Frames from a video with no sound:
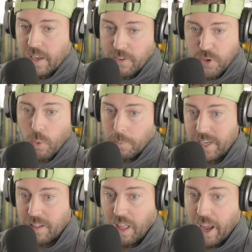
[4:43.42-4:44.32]
if you want
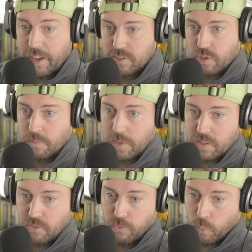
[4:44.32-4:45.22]
me to live stream
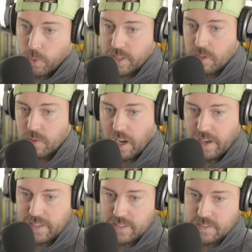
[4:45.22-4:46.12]
this with you
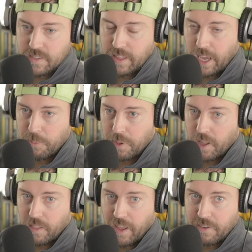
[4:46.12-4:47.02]
guys, that would be
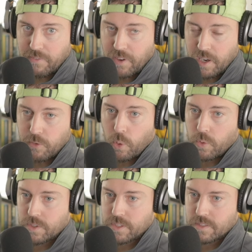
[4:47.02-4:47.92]
a lot of fun. Of
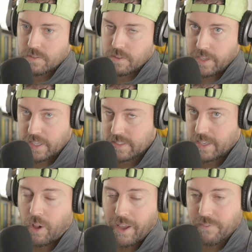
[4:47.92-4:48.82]
course, like I
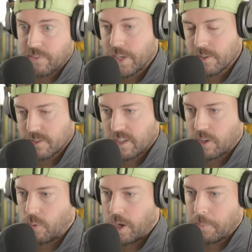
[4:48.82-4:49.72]
said, I'll have videos that
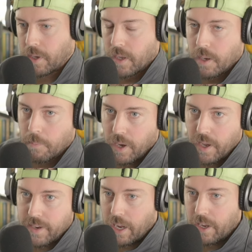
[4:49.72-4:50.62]
go up,
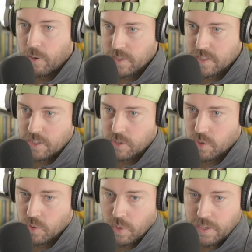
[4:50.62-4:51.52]
but I always
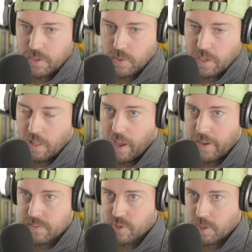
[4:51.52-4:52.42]
enjoy doing a
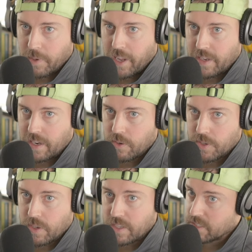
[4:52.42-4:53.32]
live stream and hanging out
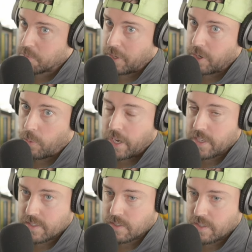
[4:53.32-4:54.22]
with you guys. It's been a
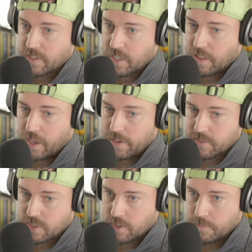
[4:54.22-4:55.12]
while since I've done a live
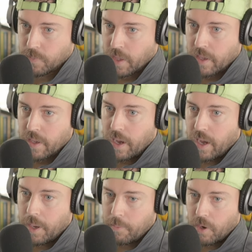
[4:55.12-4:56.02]
stream.
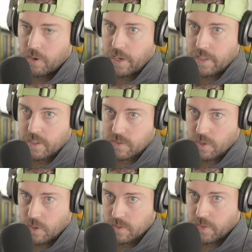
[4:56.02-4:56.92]
Um, all right, there's
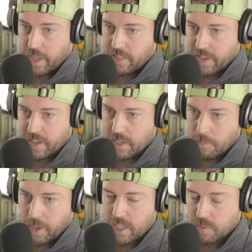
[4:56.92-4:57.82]
also that
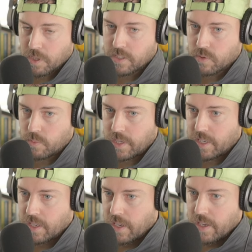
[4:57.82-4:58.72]
landing page, but let's
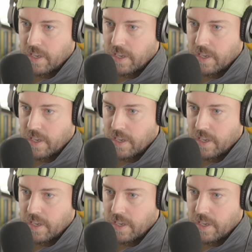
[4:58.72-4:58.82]
read